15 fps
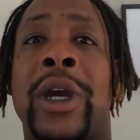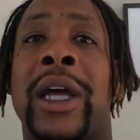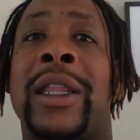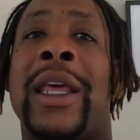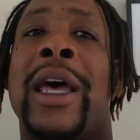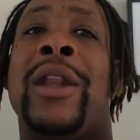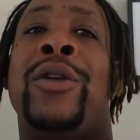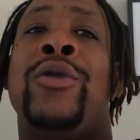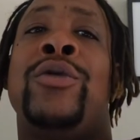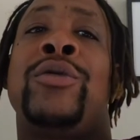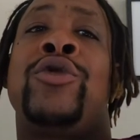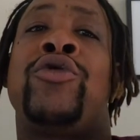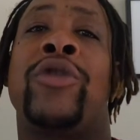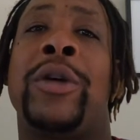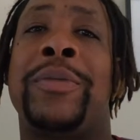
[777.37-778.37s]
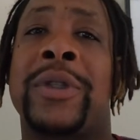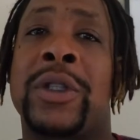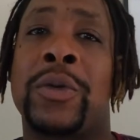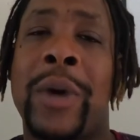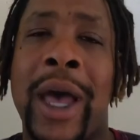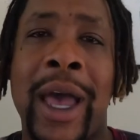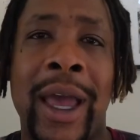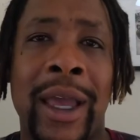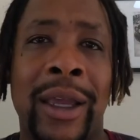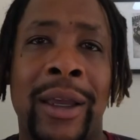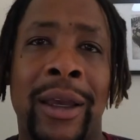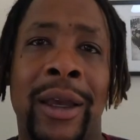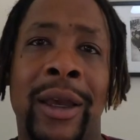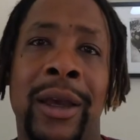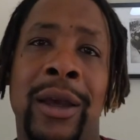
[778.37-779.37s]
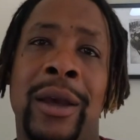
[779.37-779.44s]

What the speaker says: Got that new drip swag.